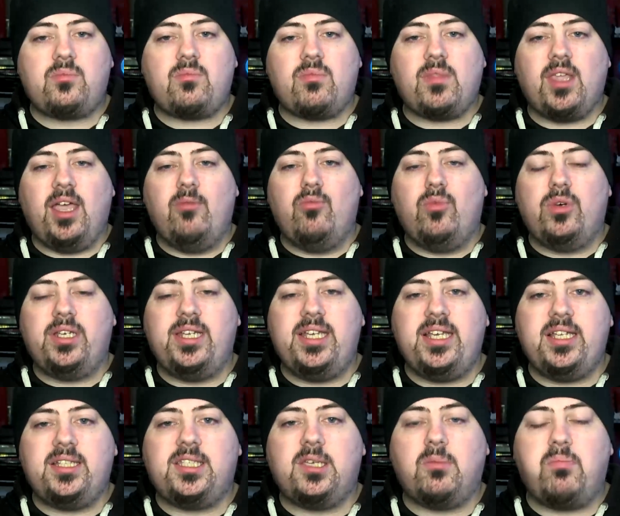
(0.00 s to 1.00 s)
And we
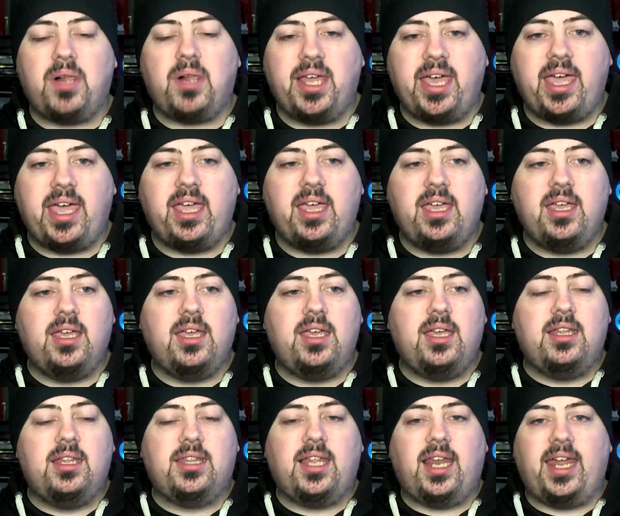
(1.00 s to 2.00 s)
need to play
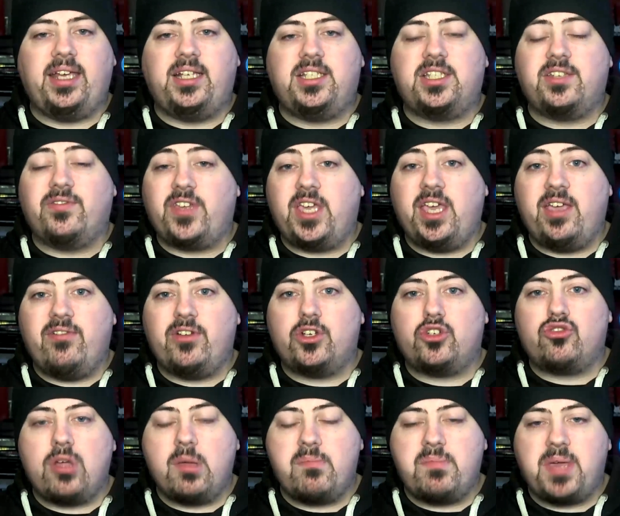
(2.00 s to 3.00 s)
the likes of Kieran
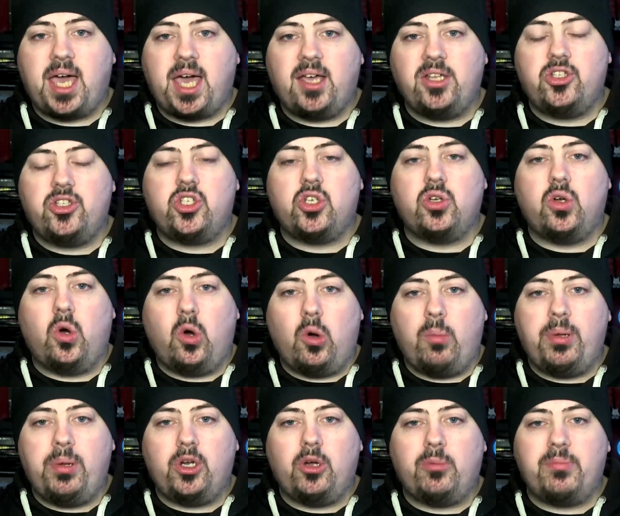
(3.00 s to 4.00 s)
Trippier to
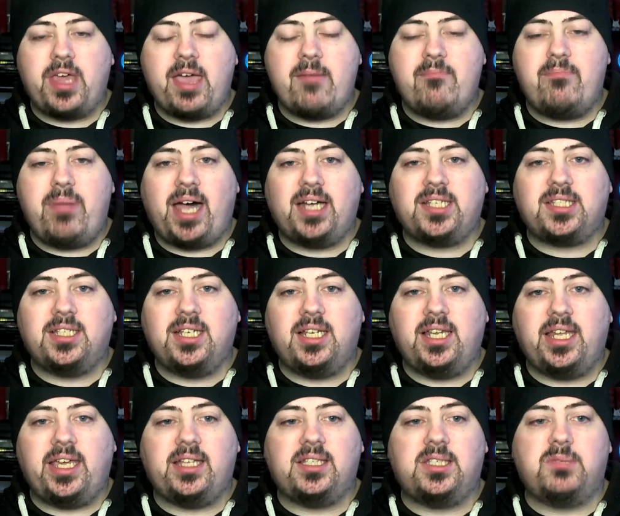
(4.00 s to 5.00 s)
open up them passing
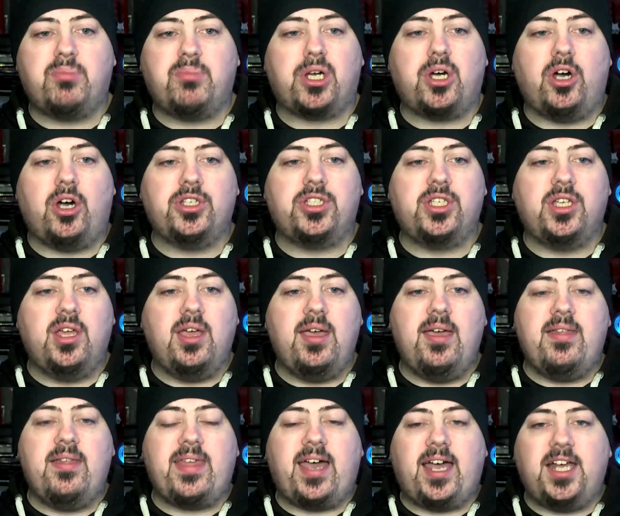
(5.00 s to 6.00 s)
lanes, because
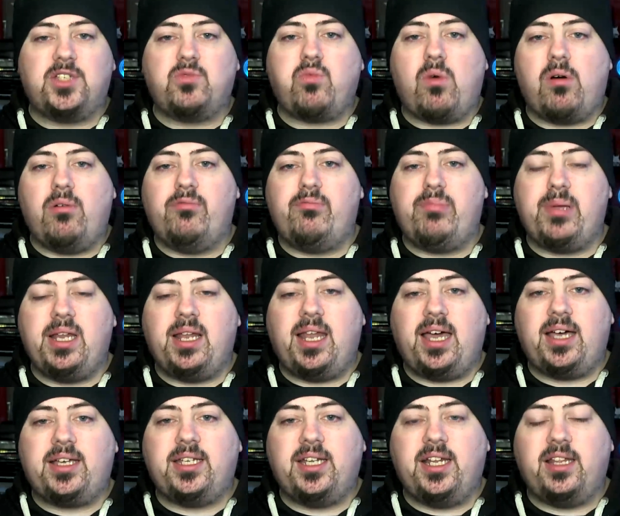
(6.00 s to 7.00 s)
that is what we've been
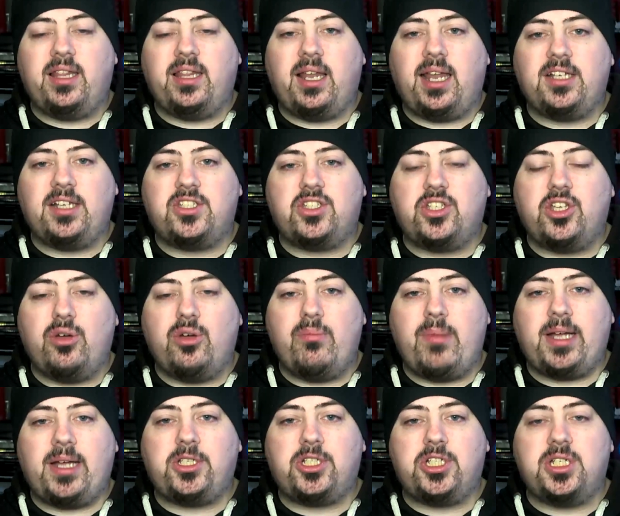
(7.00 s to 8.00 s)
lacking in the last two
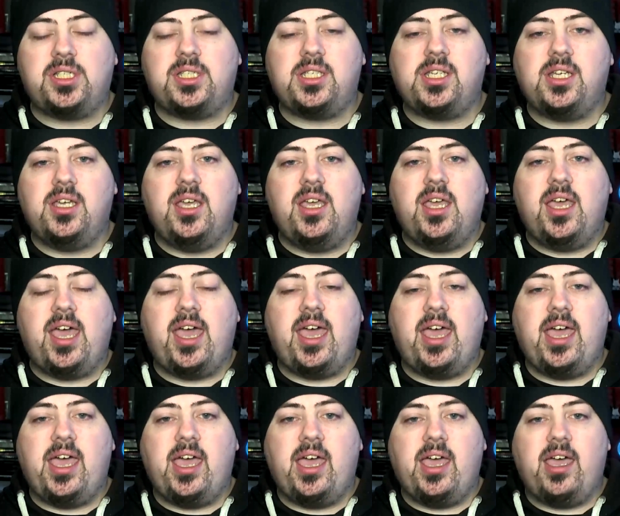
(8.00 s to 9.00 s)
matches.
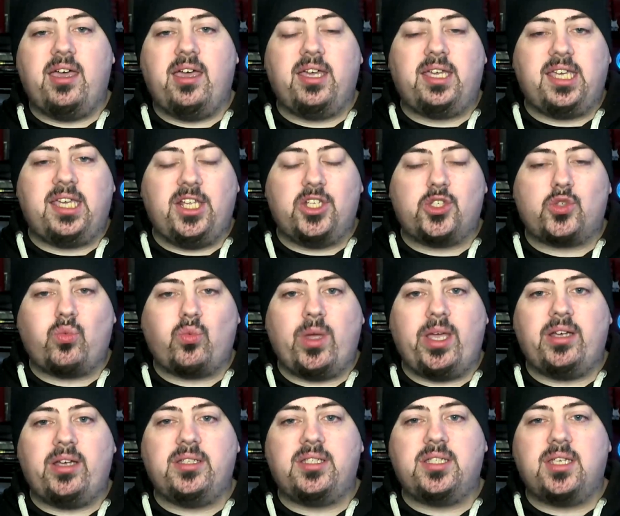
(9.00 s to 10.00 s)
Against
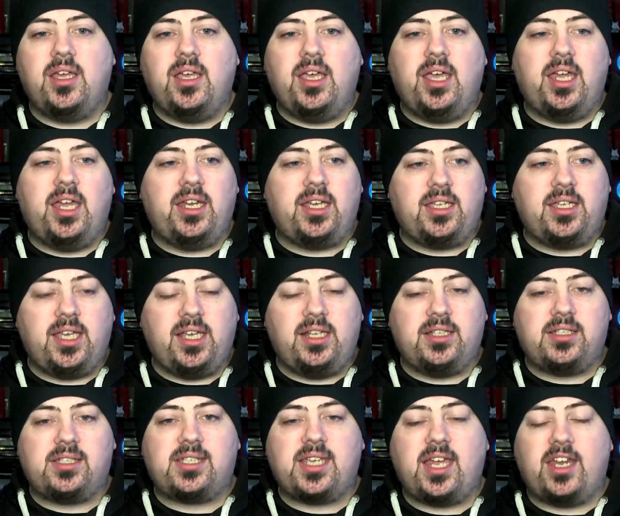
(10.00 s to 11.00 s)
Wales and
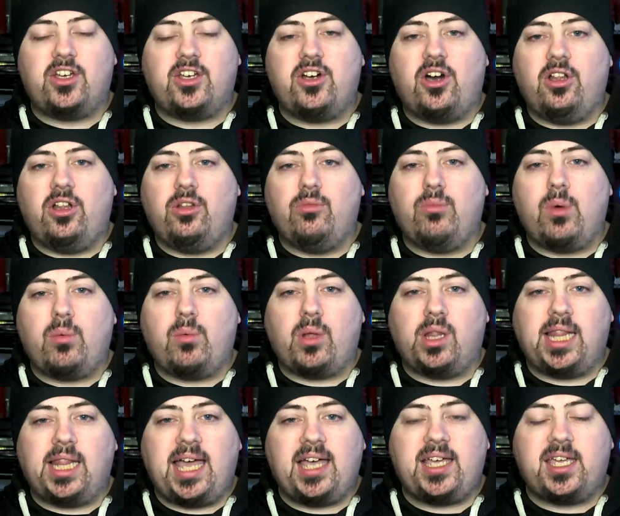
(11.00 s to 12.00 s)
against Senegal, we were
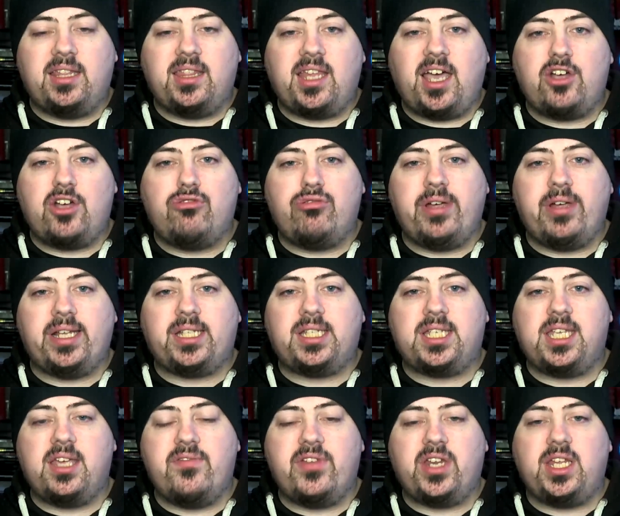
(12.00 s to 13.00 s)
lacking that
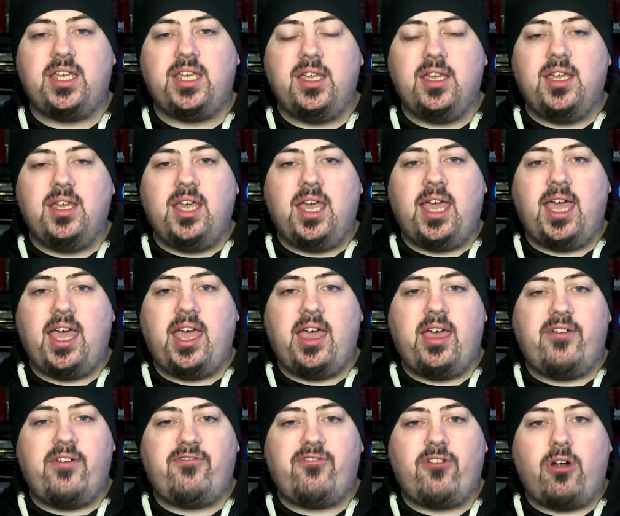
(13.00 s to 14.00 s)
creativity
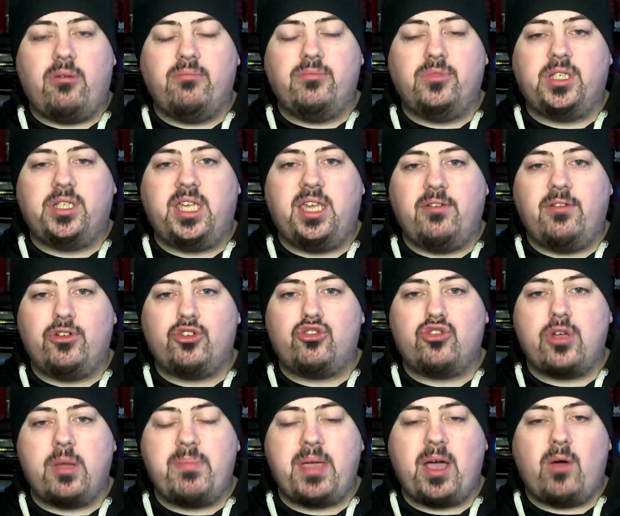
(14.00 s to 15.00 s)
from Kieran
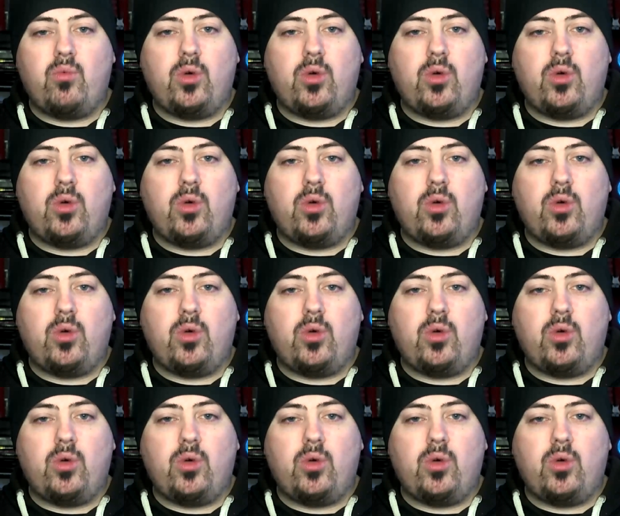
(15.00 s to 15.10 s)
Trippier.